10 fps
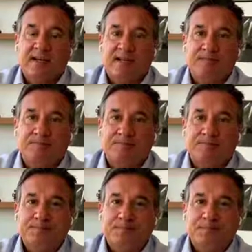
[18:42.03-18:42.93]
um,
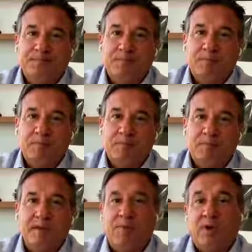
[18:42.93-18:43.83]

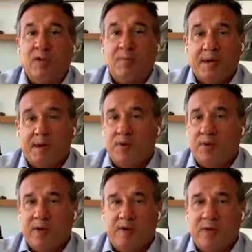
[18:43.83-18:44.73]
people are better
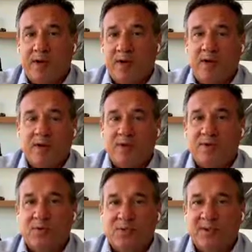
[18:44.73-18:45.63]
when they're well
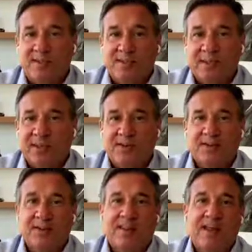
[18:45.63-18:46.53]
armed and working
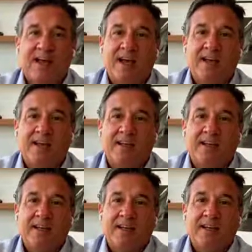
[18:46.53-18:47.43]
together, that
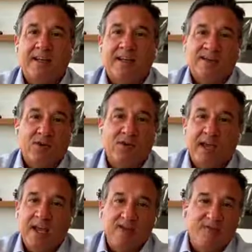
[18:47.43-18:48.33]
it's
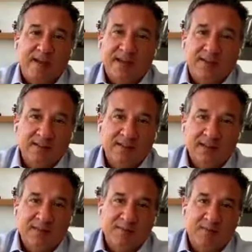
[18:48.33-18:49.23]
okay to fail
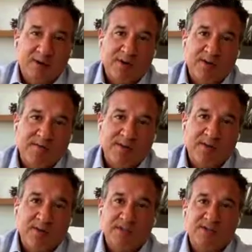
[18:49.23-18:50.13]
as part of
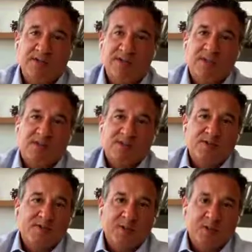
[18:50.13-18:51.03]
innovation, as long
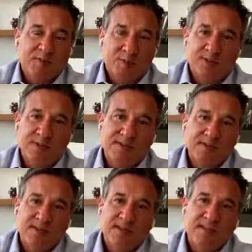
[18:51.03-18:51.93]
as you've got a
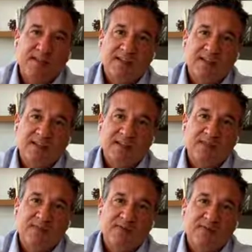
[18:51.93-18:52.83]
purpose
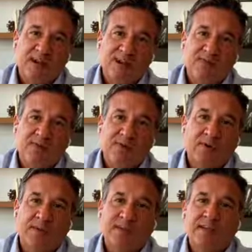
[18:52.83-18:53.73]
that's worth fighting
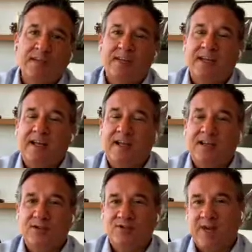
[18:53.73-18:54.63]
for,
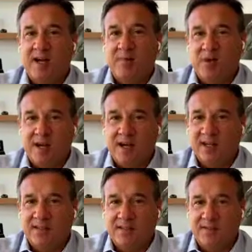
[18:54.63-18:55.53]
and you've got
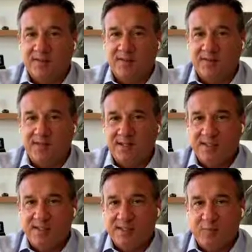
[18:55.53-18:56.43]
products and
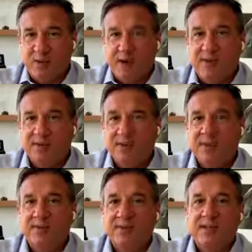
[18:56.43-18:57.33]
services that you're proud
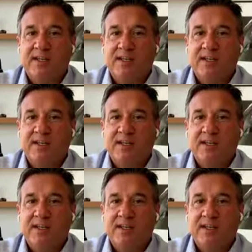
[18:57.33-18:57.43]
of.